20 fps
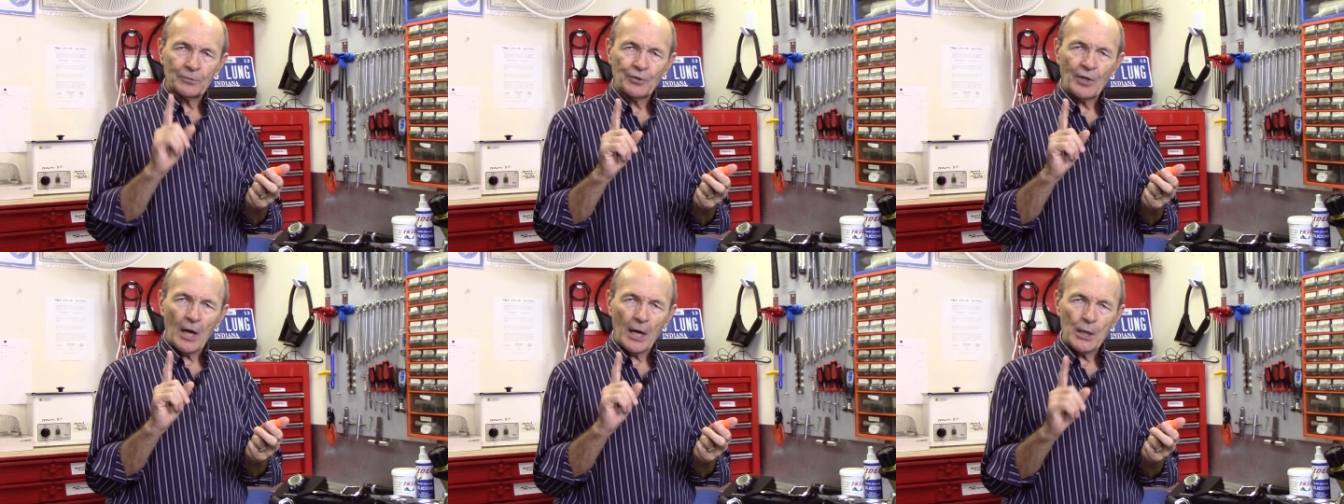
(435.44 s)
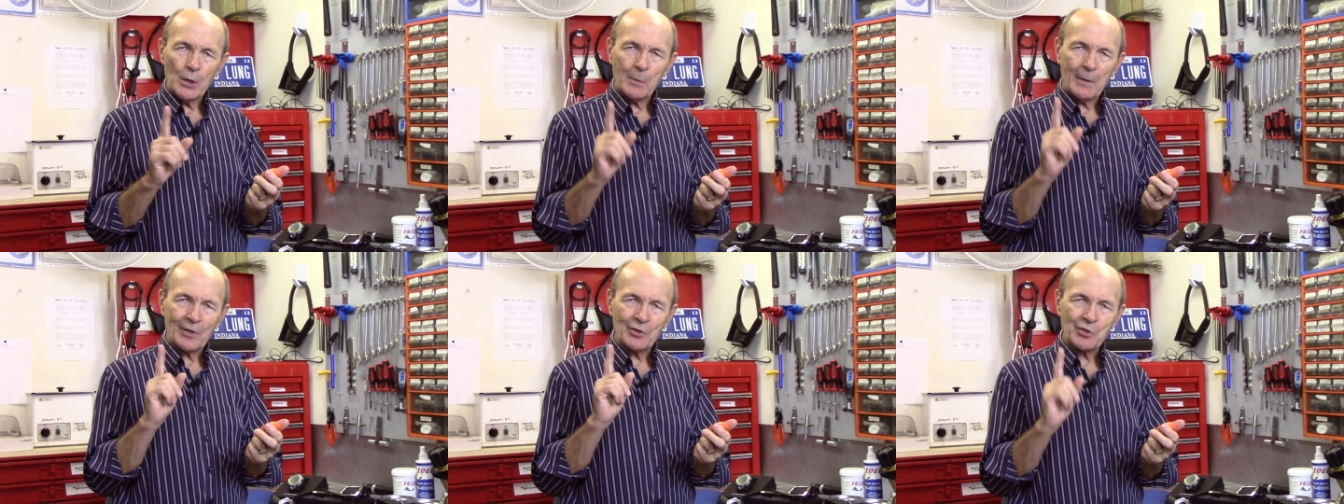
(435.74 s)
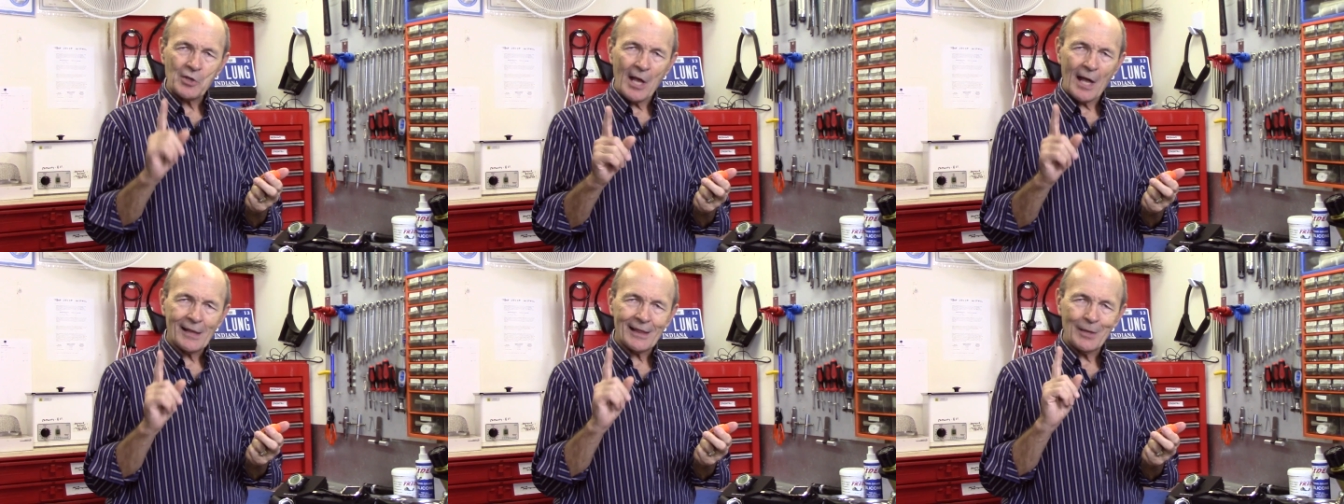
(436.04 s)
will tell you
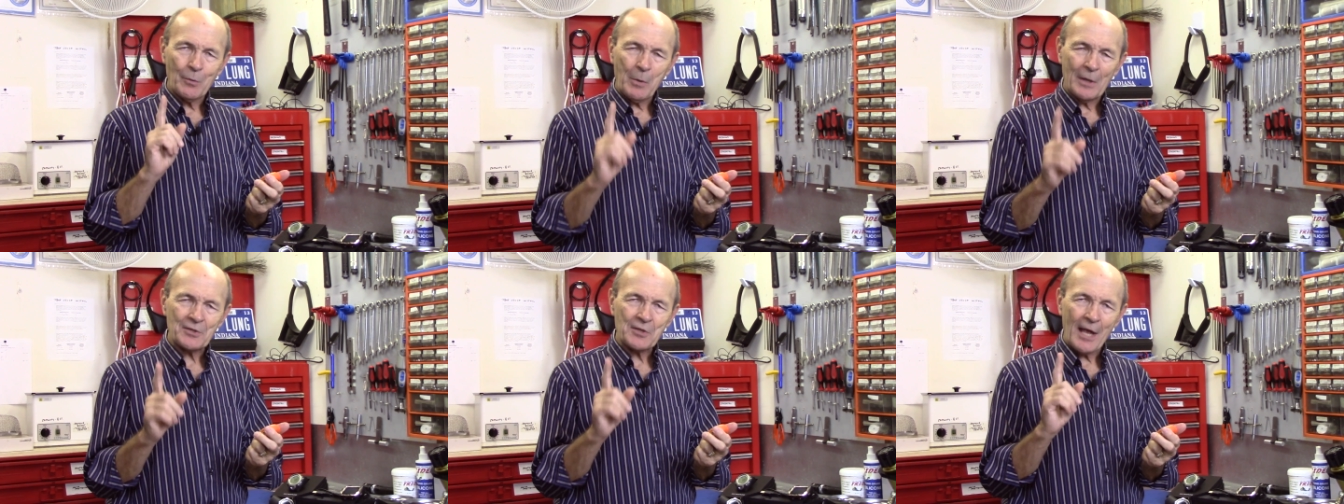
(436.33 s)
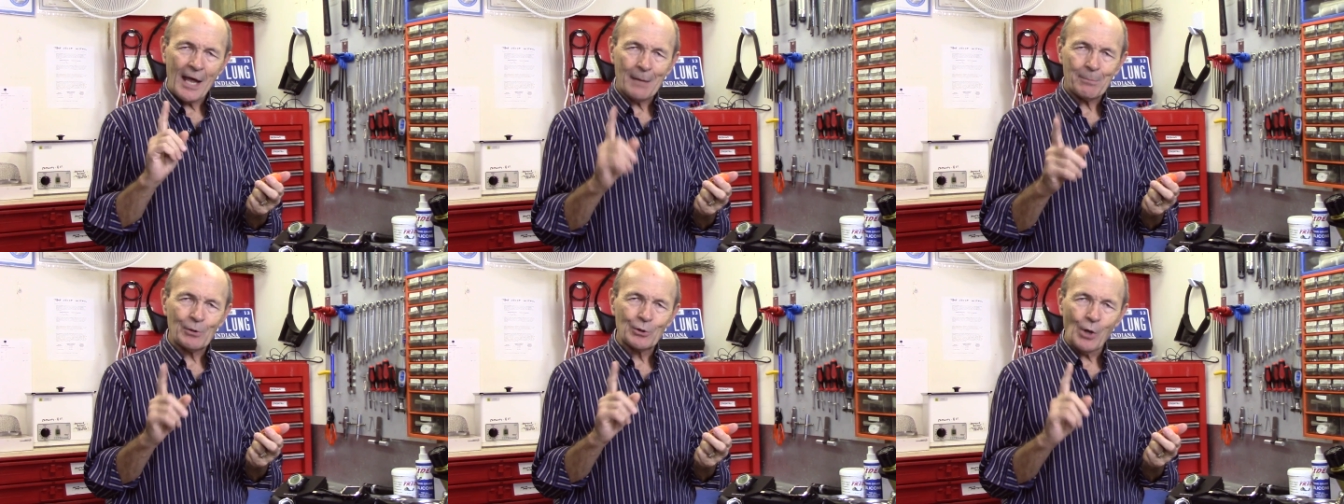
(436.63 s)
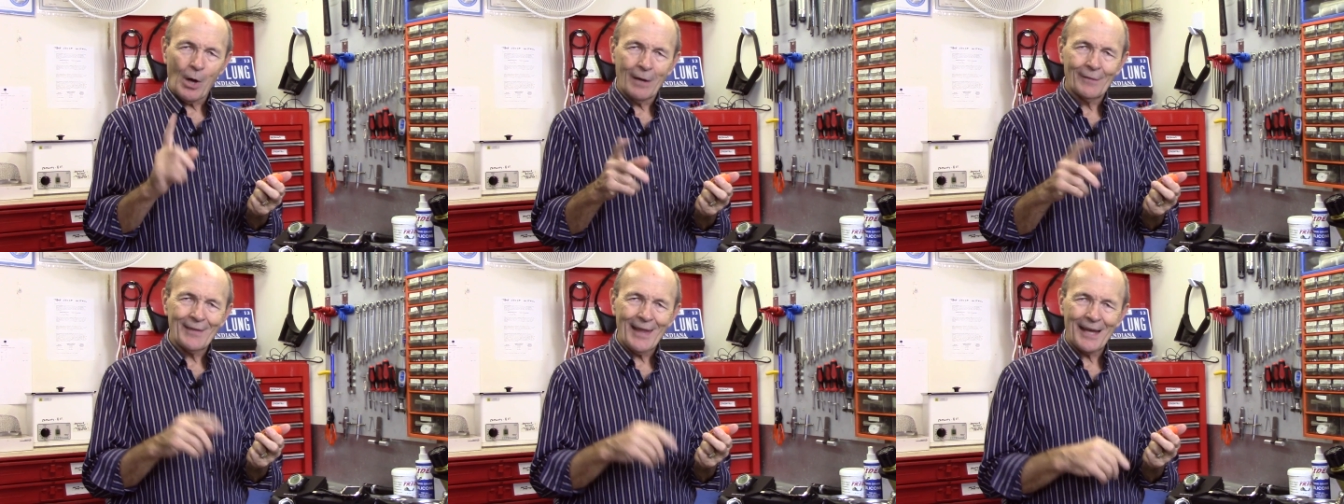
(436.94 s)
exactly what's
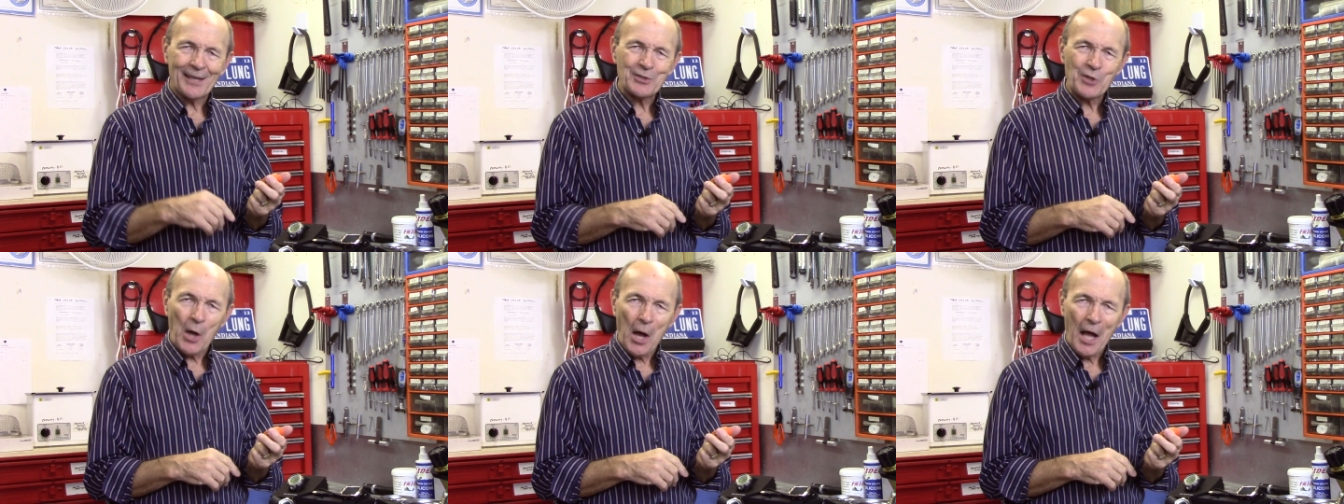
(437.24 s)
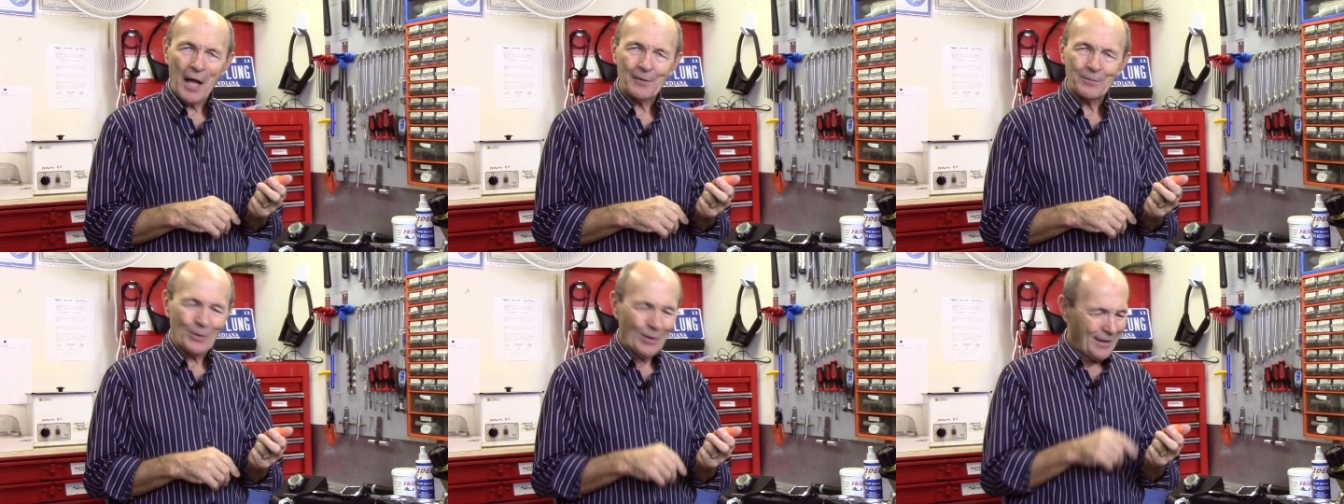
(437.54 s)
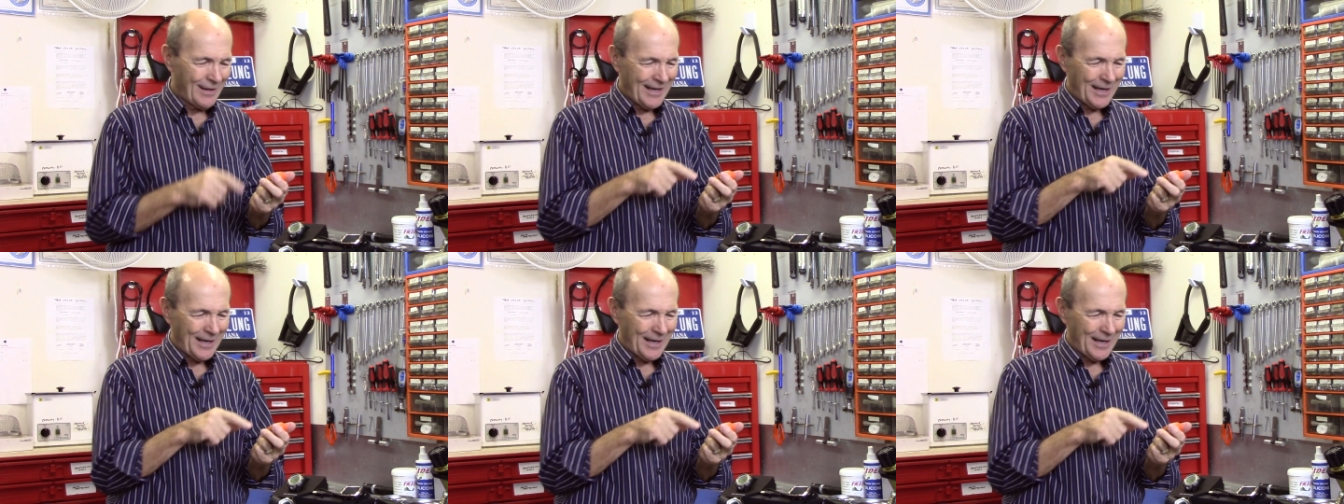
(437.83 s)
happened on that dive.